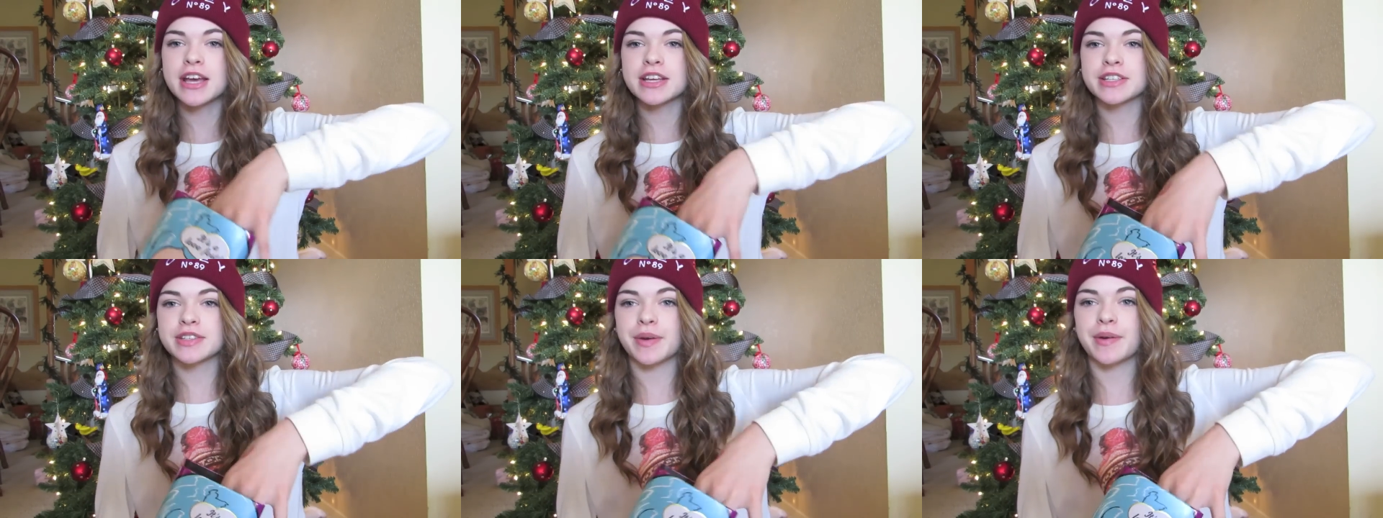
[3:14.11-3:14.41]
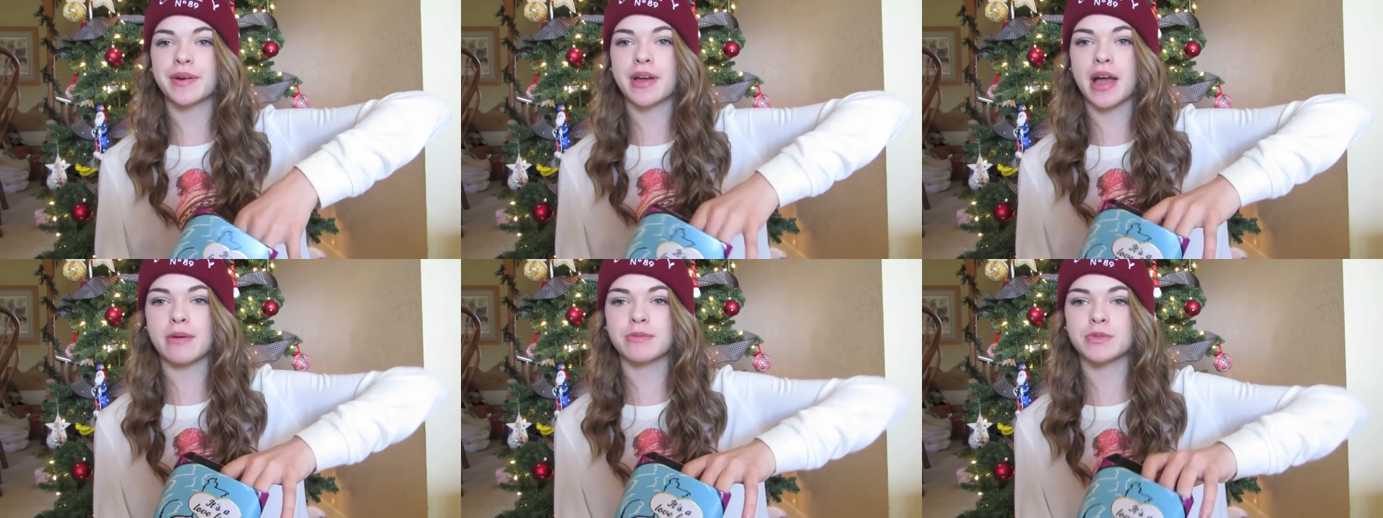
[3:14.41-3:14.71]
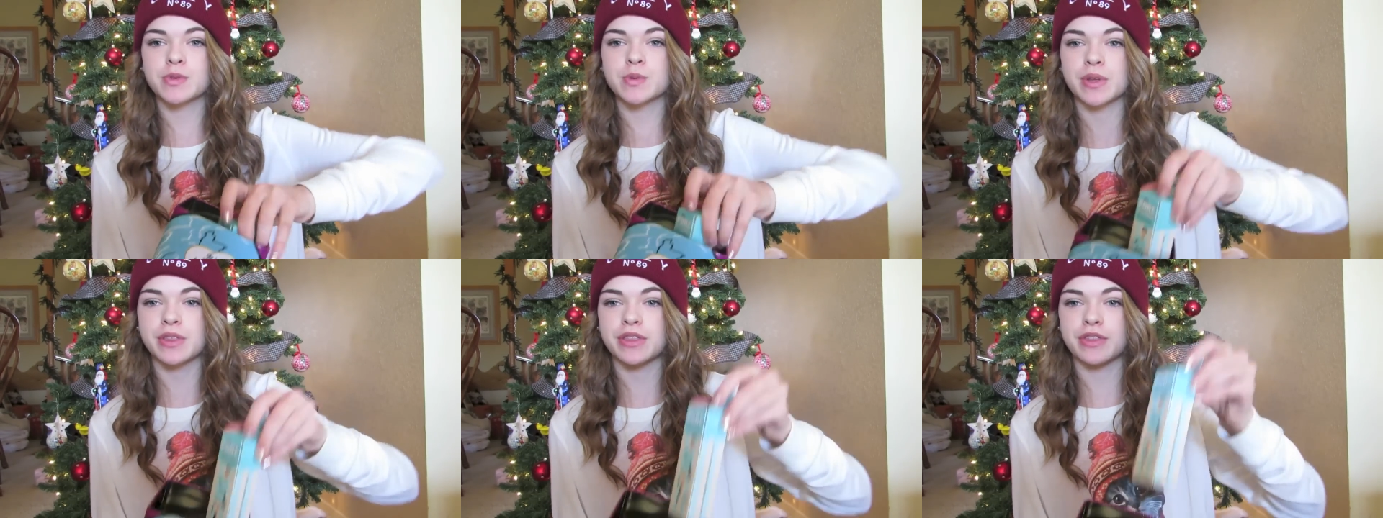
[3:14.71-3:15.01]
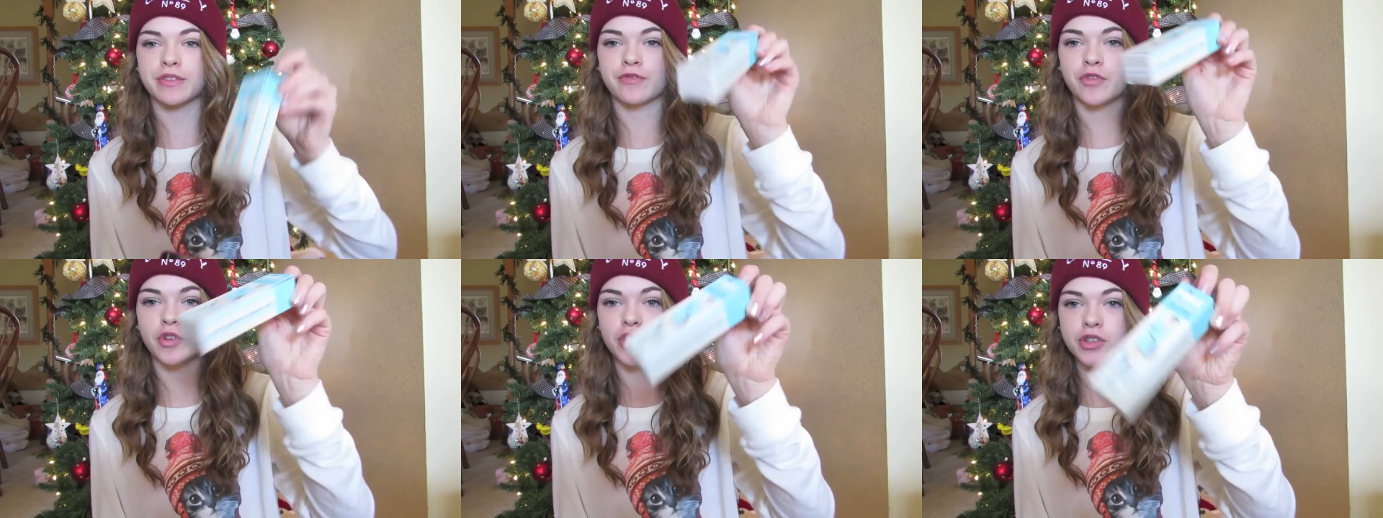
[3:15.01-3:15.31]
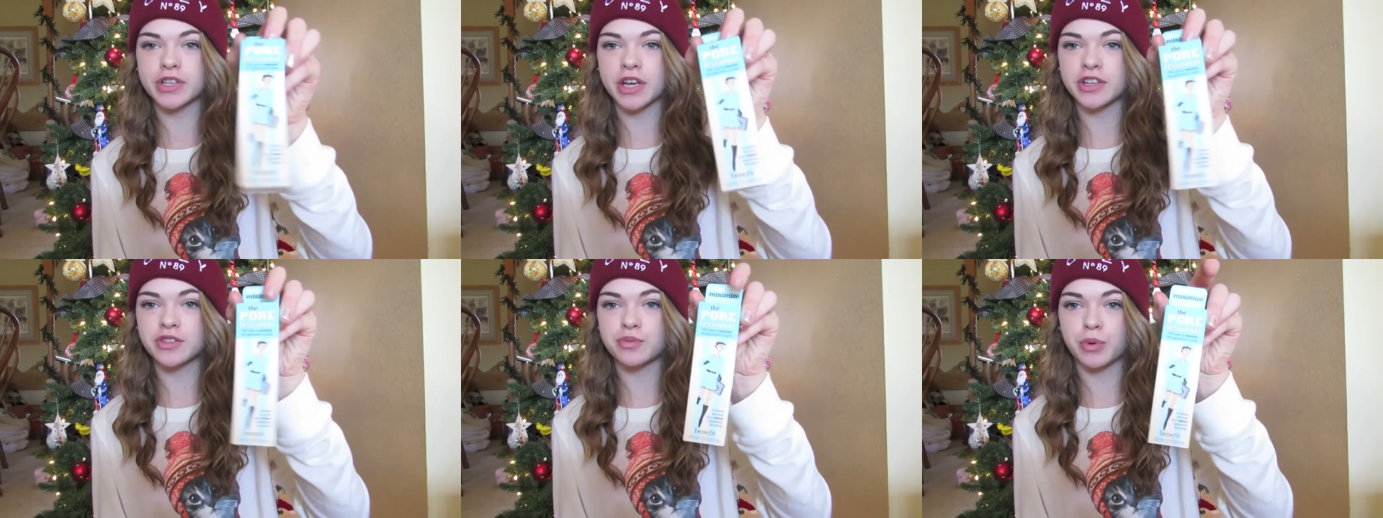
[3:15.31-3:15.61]
So it comes with the
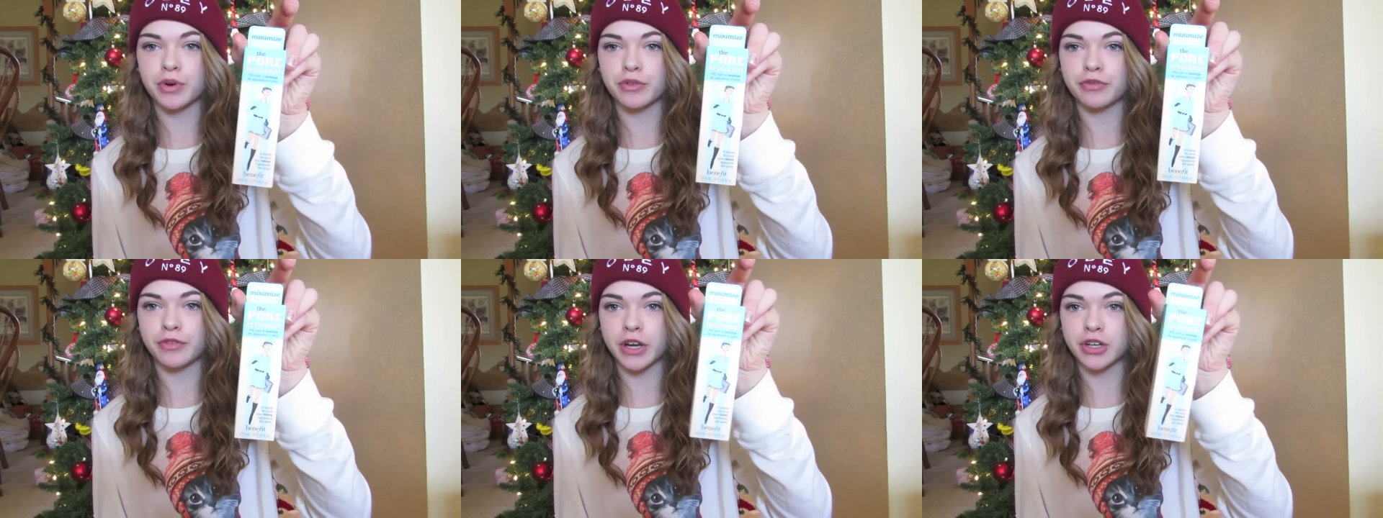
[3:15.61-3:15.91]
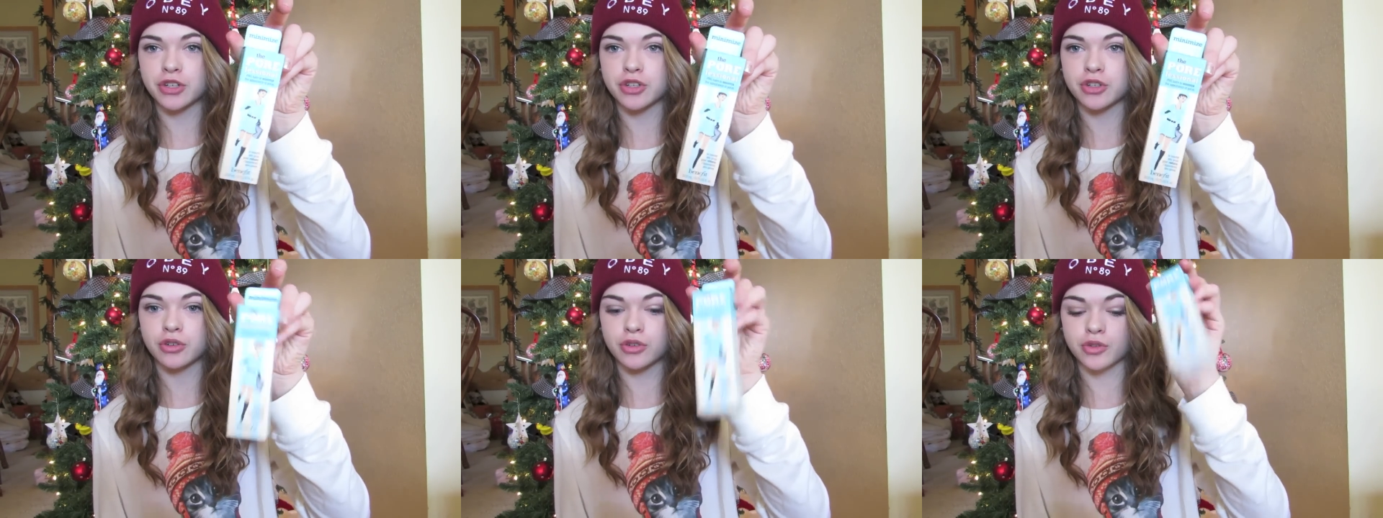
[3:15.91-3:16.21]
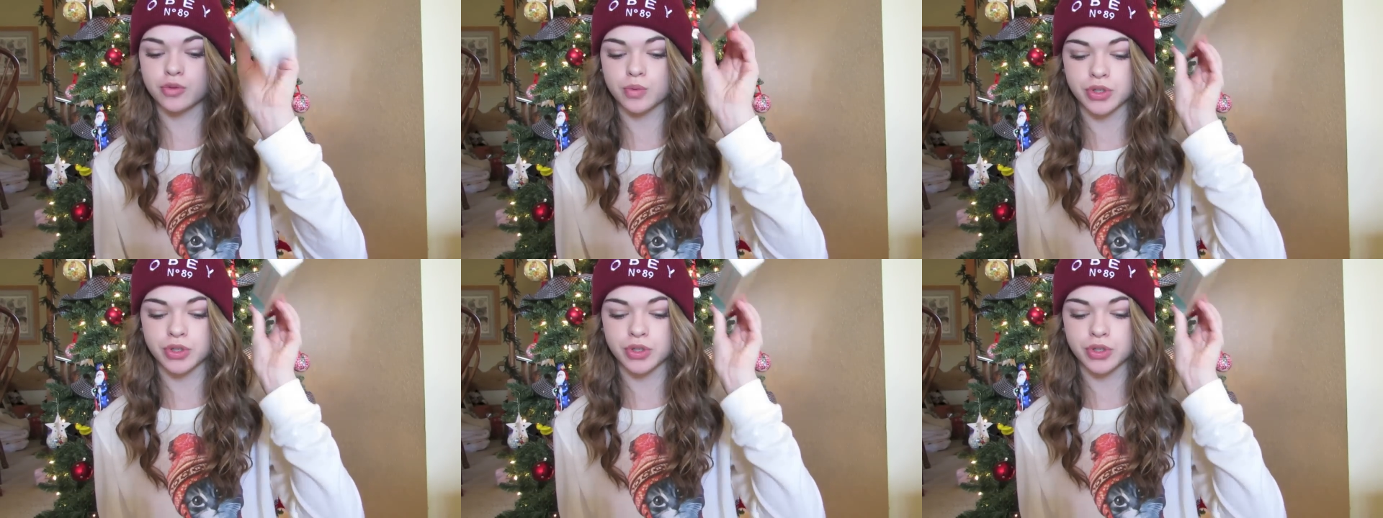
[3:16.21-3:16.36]
full-size professionals,